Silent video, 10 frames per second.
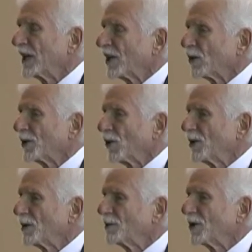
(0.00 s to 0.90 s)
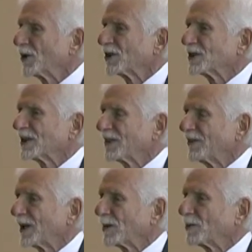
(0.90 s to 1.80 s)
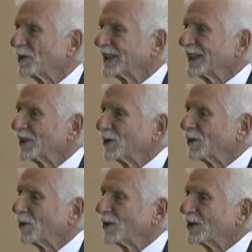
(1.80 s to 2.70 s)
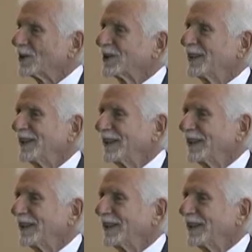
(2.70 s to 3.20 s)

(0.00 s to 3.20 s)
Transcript: there were no computers available in the world